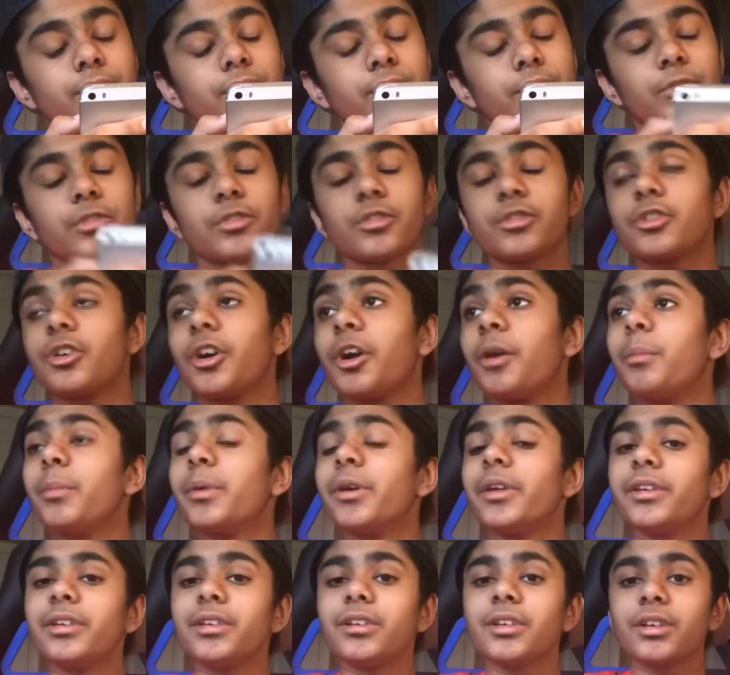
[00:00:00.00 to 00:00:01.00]

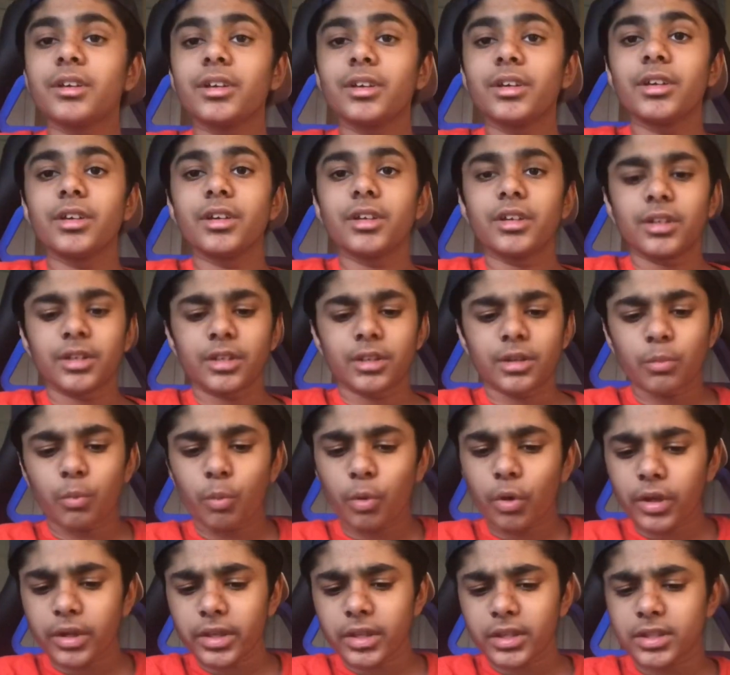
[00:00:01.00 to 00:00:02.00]
German.
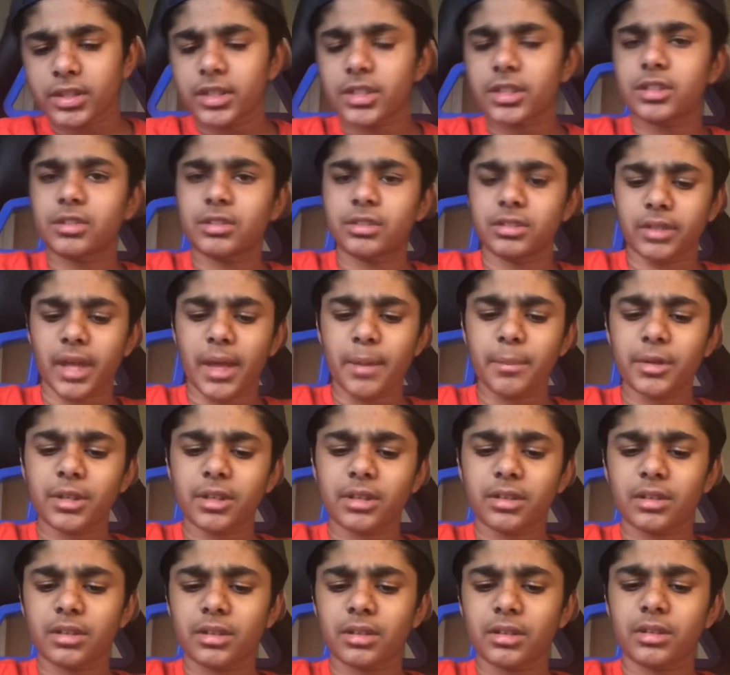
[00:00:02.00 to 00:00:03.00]
What is this? Lehman?
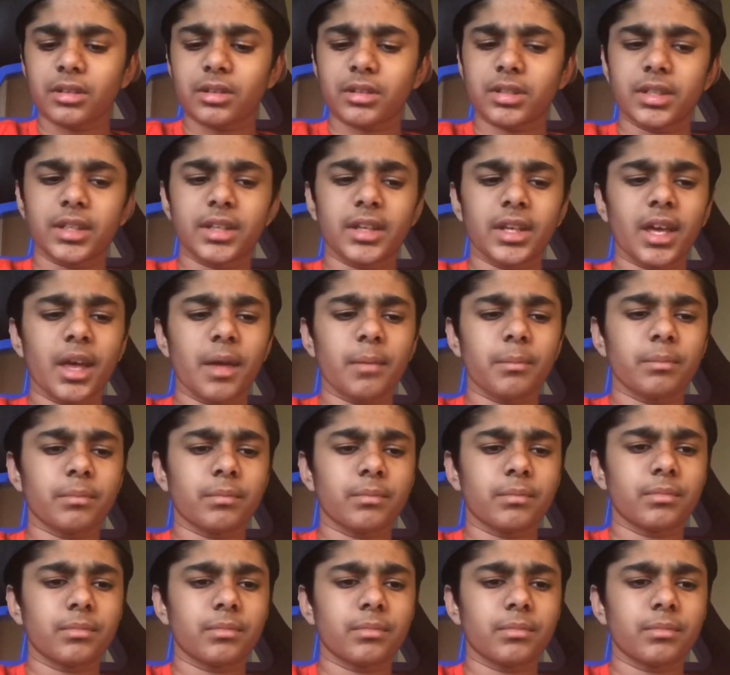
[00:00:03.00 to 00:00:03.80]
CDM.